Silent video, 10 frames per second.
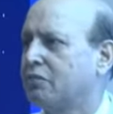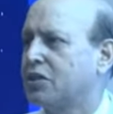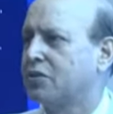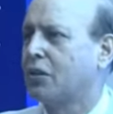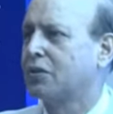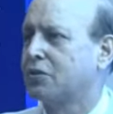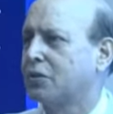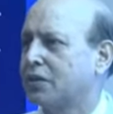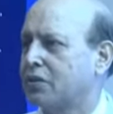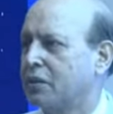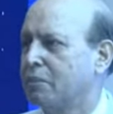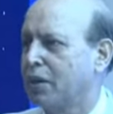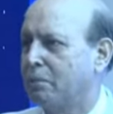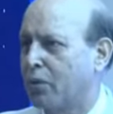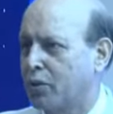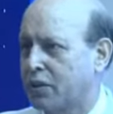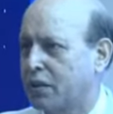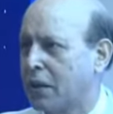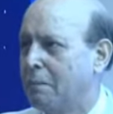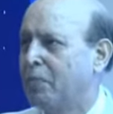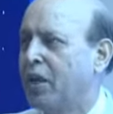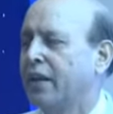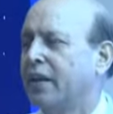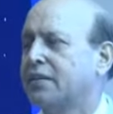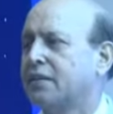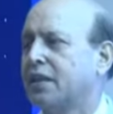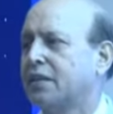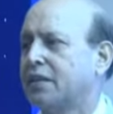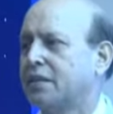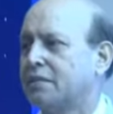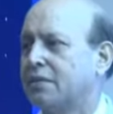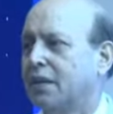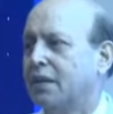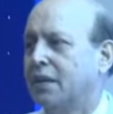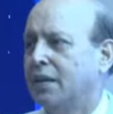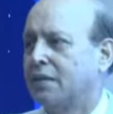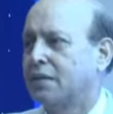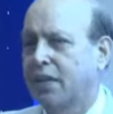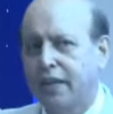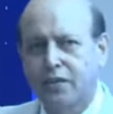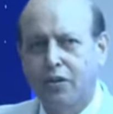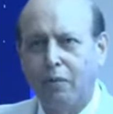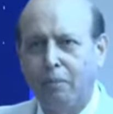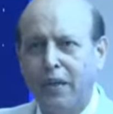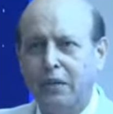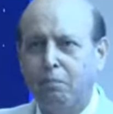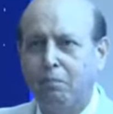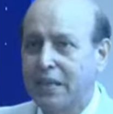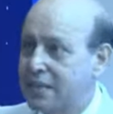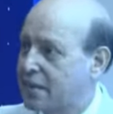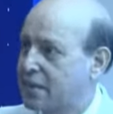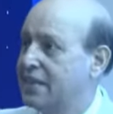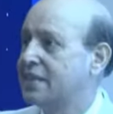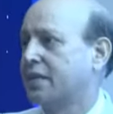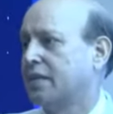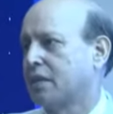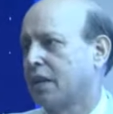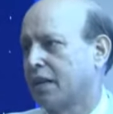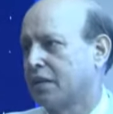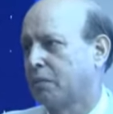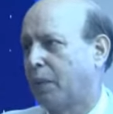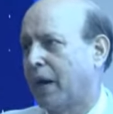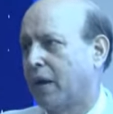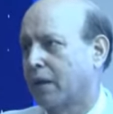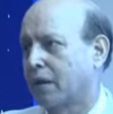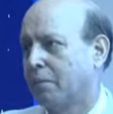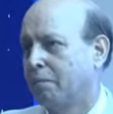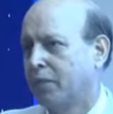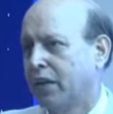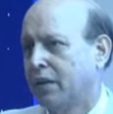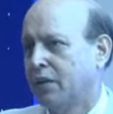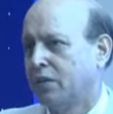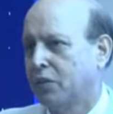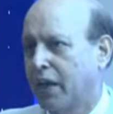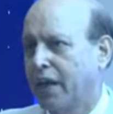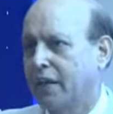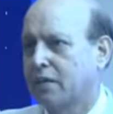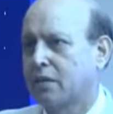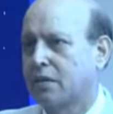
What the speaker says: which is also extremely important, is that the state government must decentralize power. Today,